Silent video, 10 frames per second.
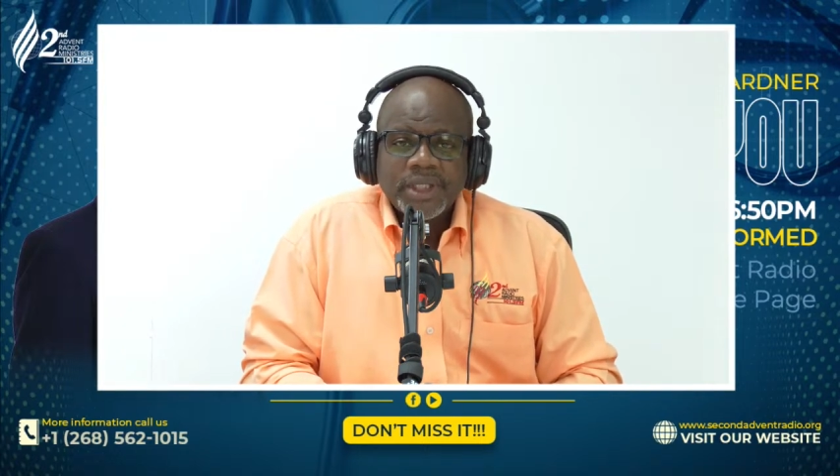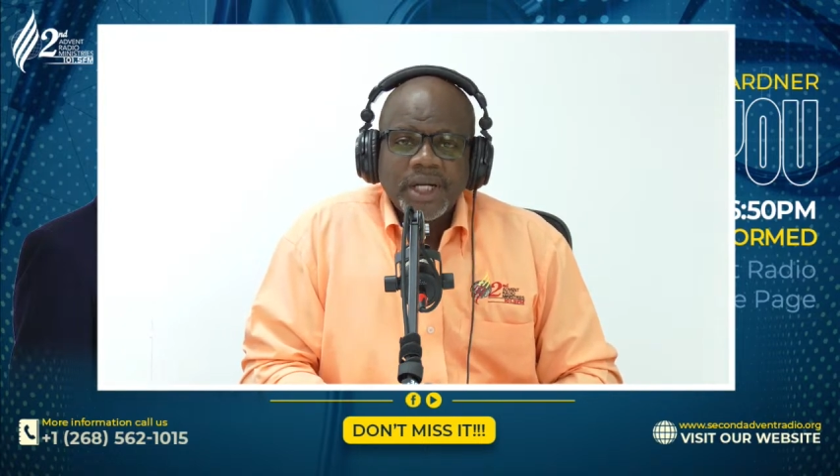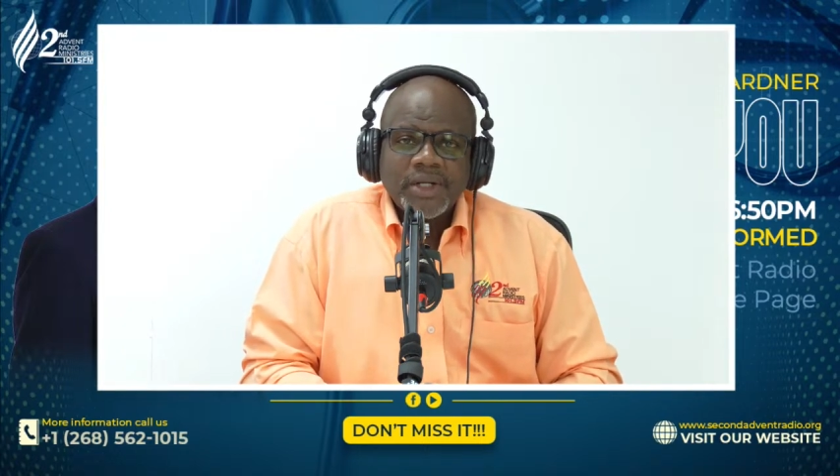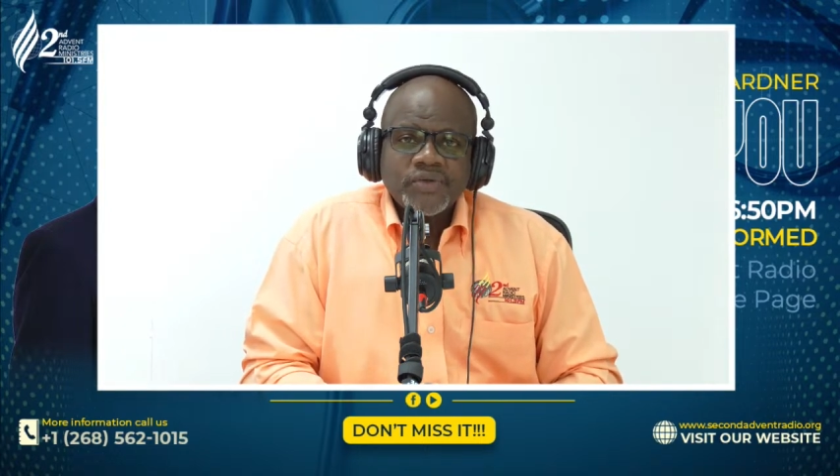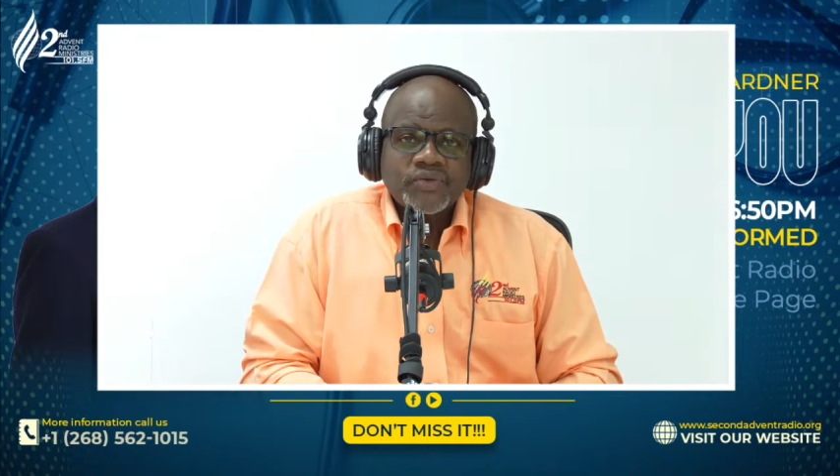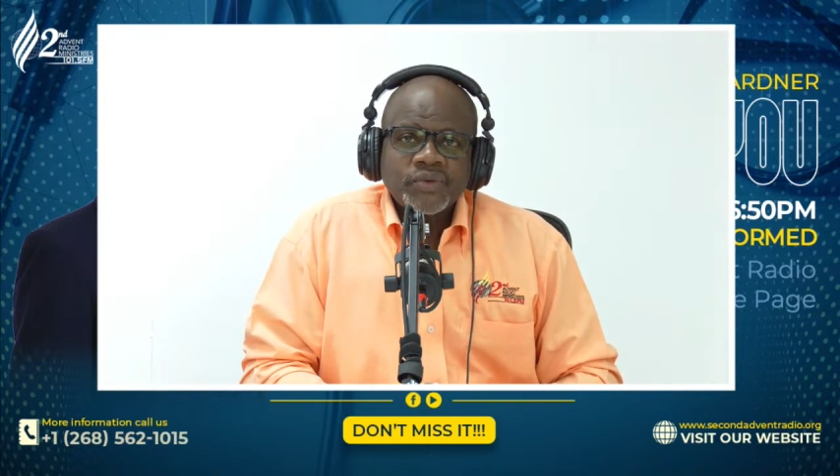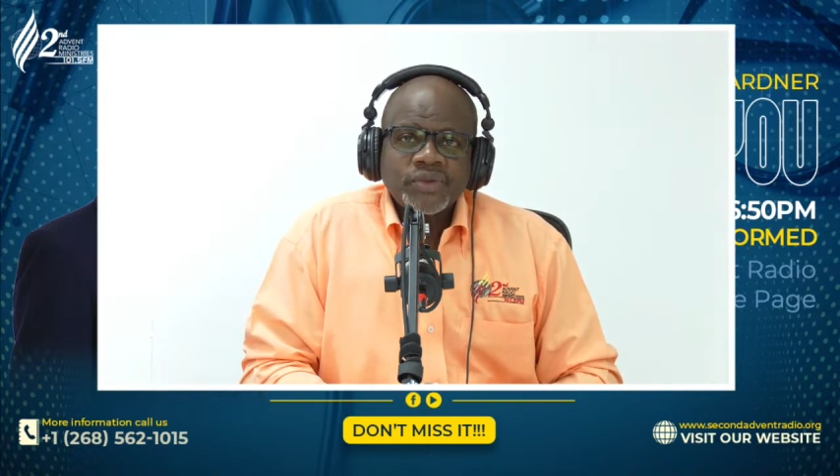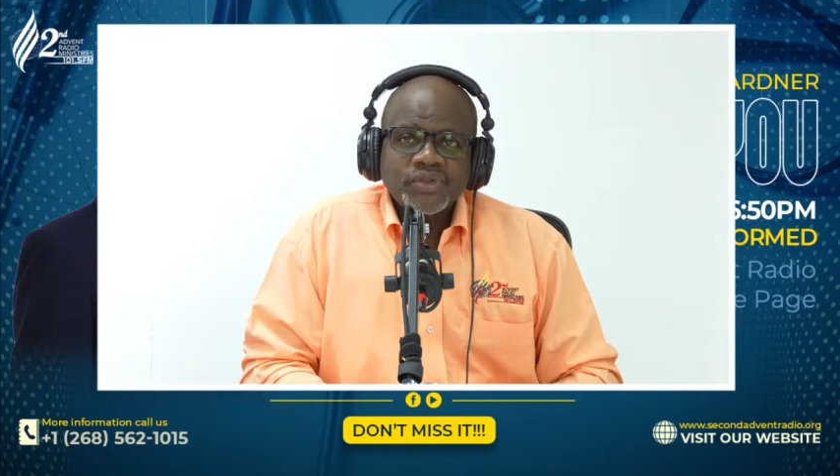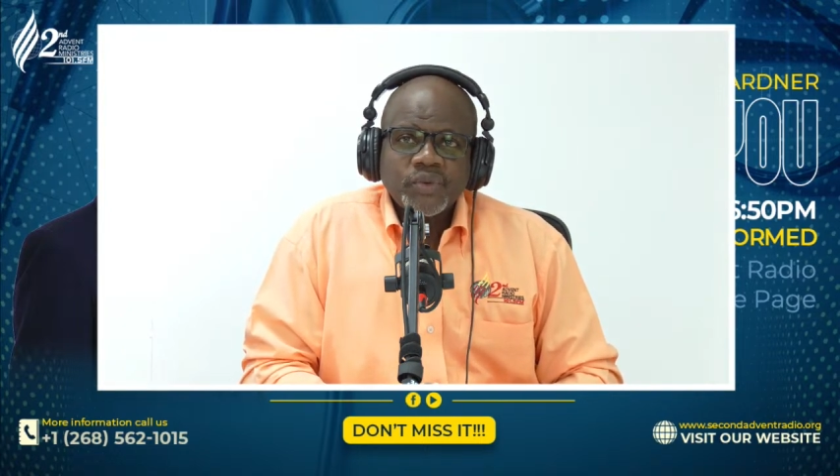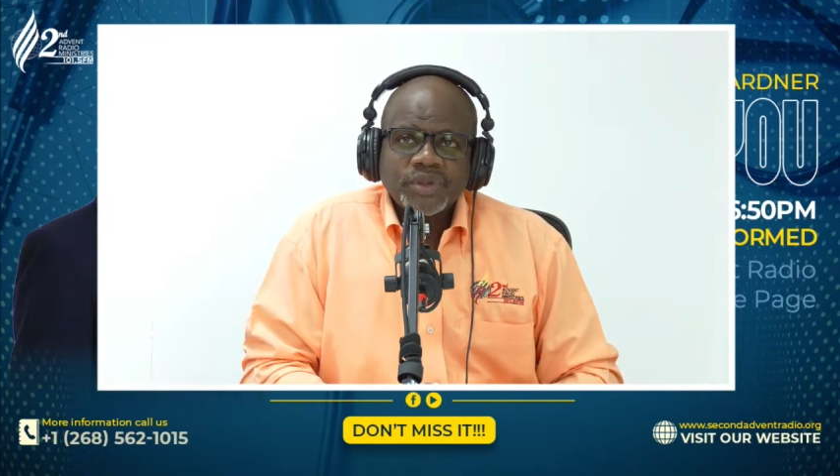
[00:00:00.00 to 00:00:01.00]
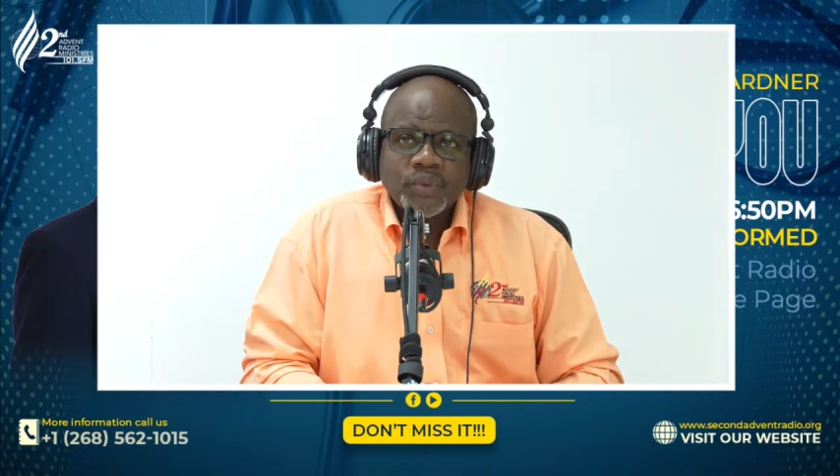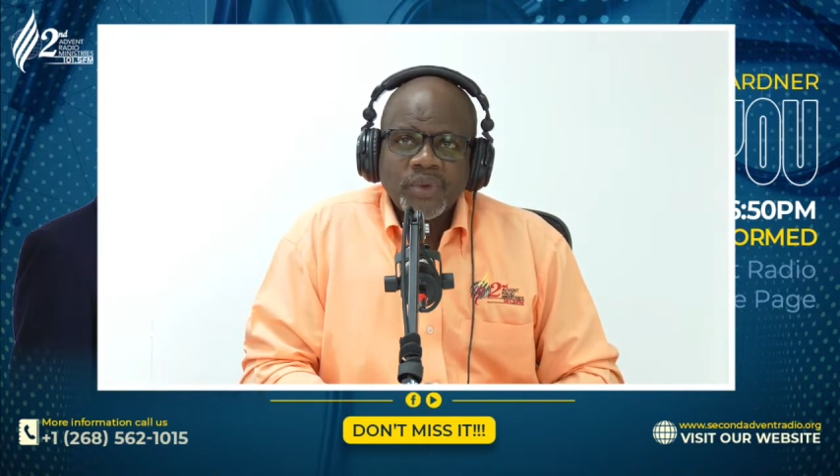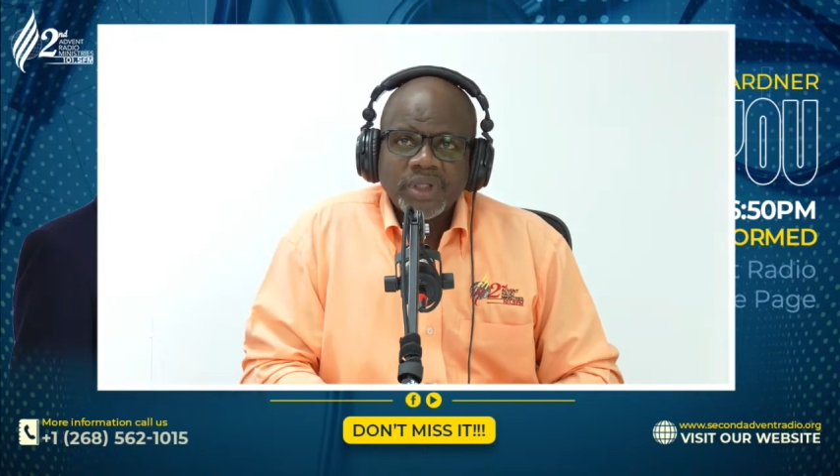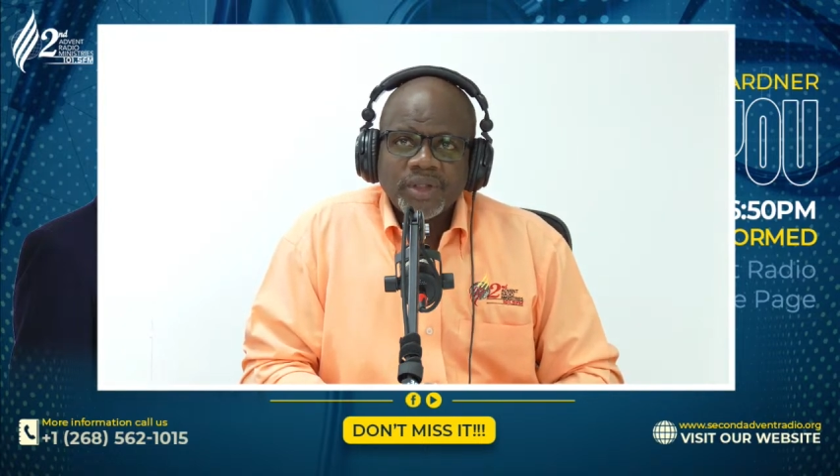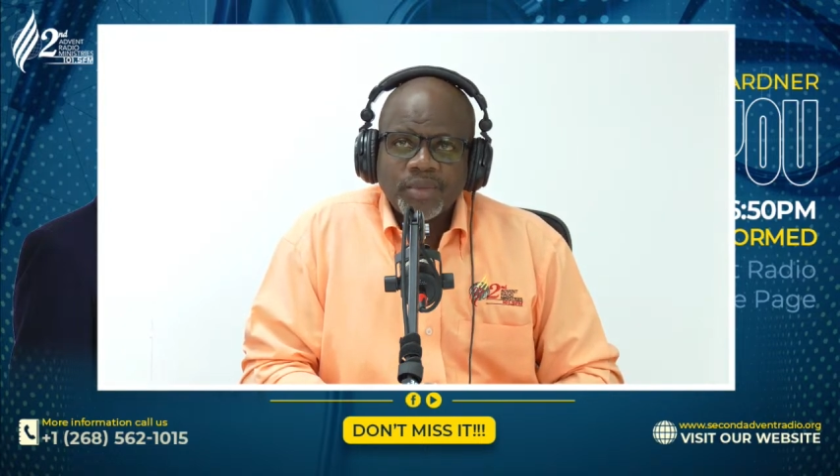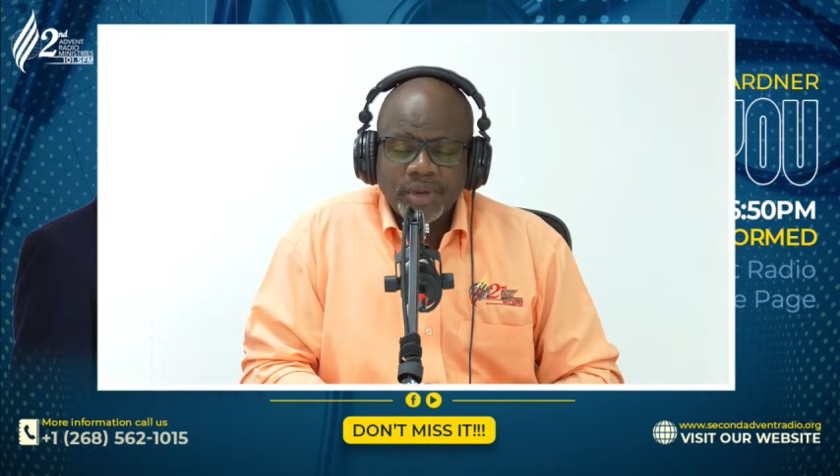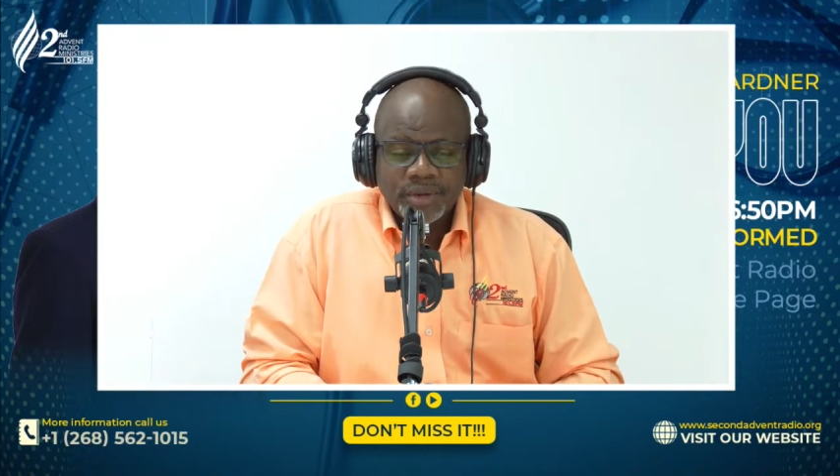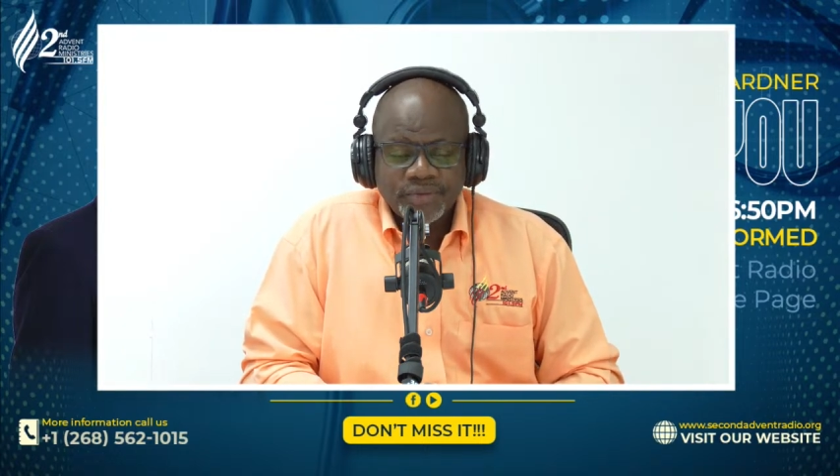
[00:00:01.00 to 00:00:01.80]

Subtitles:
And so just want to welcome all